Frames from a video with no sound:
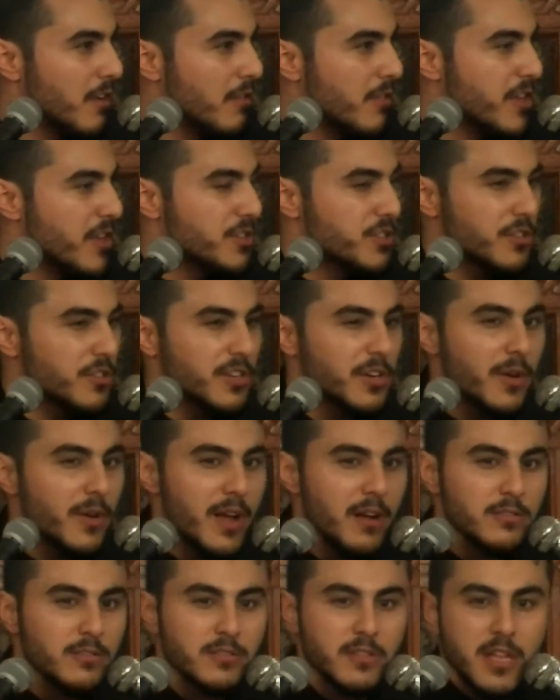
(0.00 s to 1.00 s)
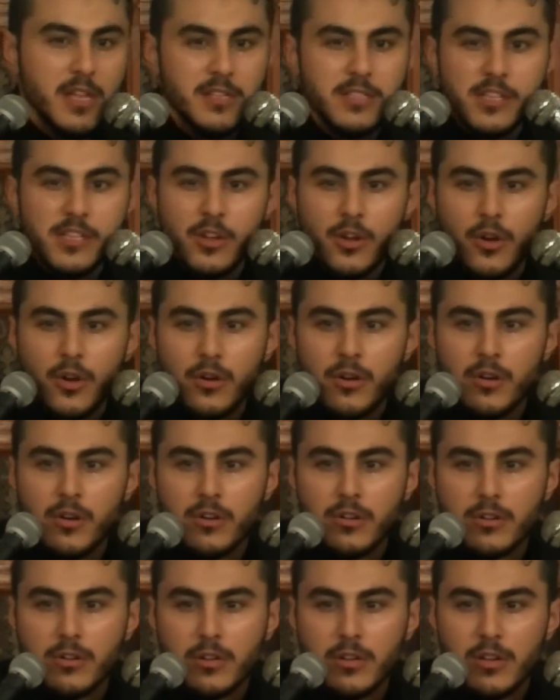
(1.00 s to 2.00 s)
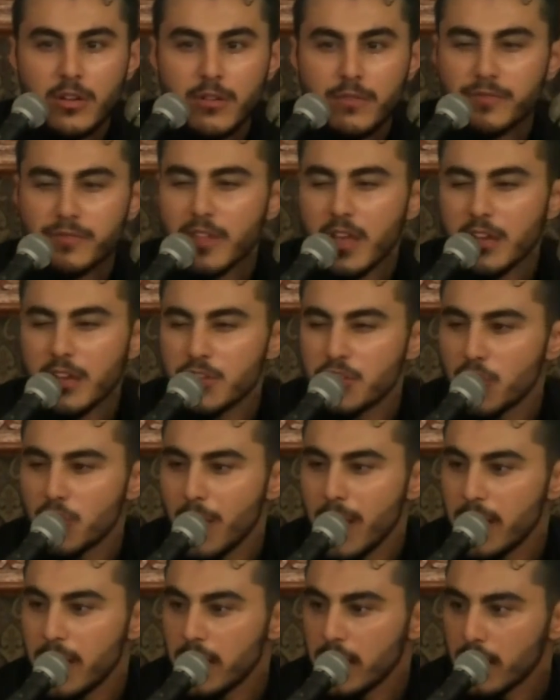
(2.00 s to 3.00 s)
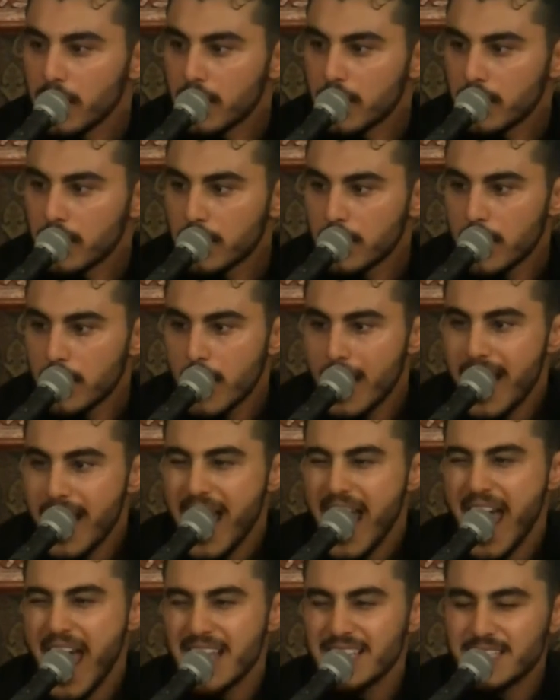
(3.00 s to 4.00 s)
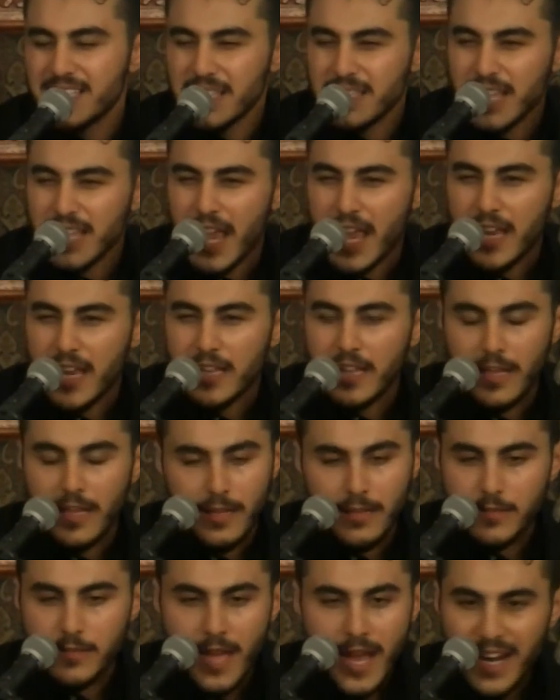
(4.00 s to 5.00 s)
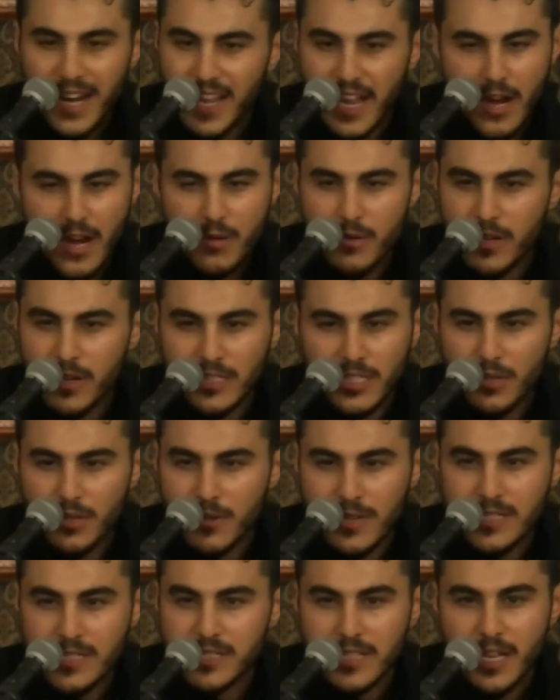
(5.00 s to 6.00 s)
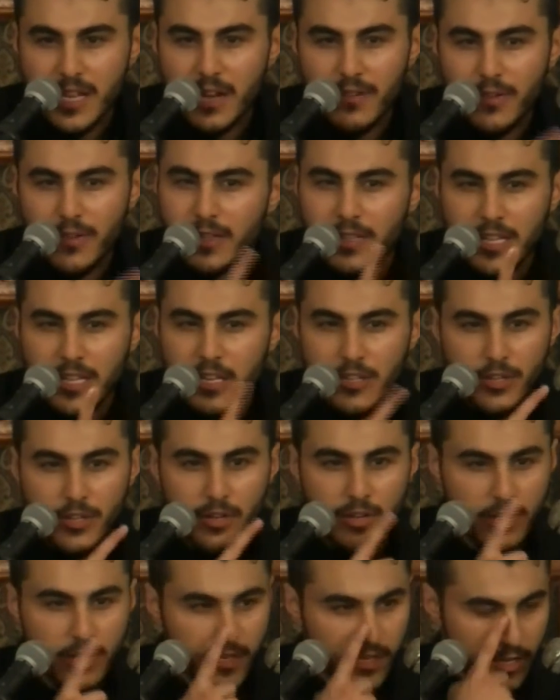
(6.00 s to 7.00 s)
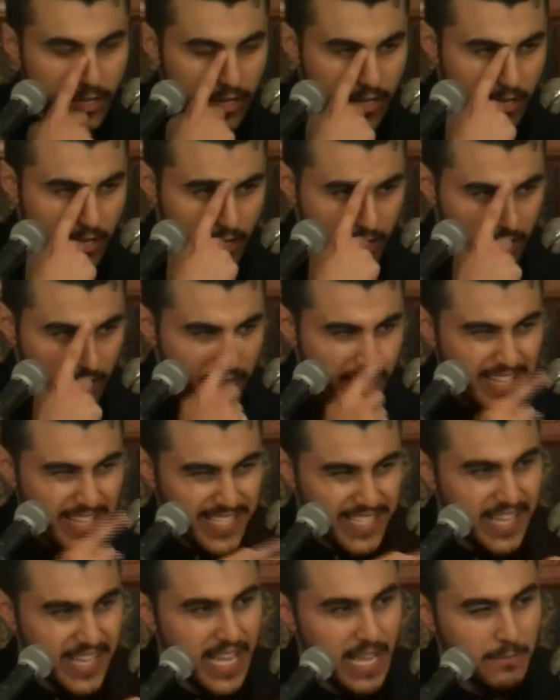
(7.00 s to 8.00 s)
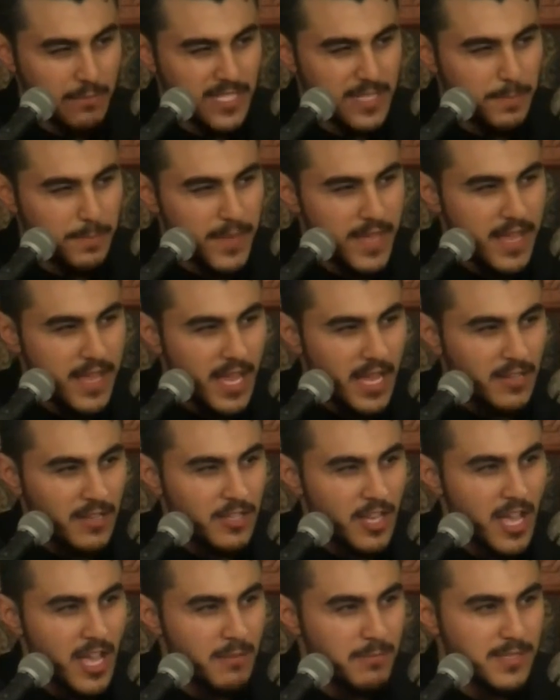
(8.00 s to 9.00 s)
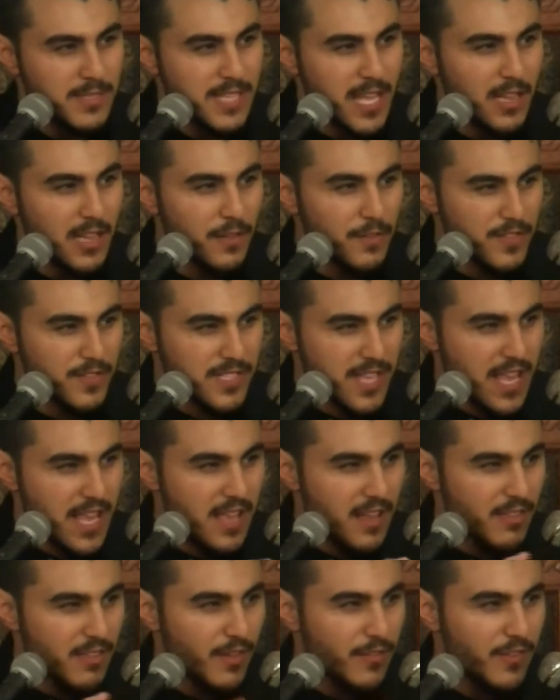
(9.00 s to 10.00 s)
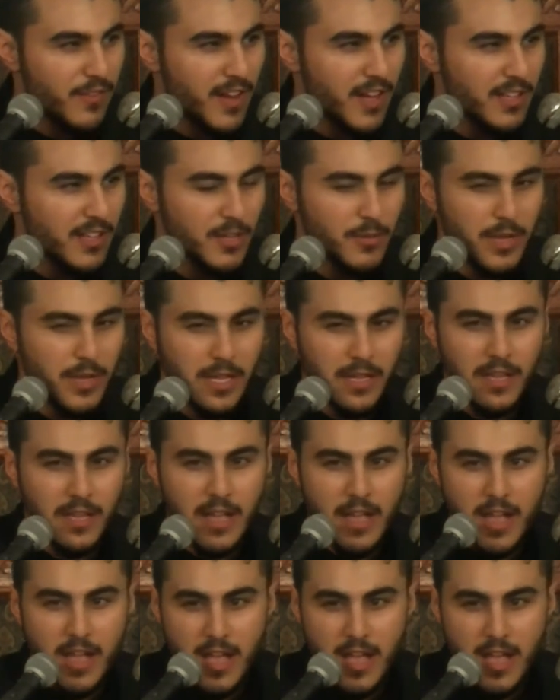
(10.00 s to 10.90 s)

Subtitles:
They turn around, they see Hur fluctuating, hesitating, not a characteristic of a leader. They see him speaking to himself, saying the following,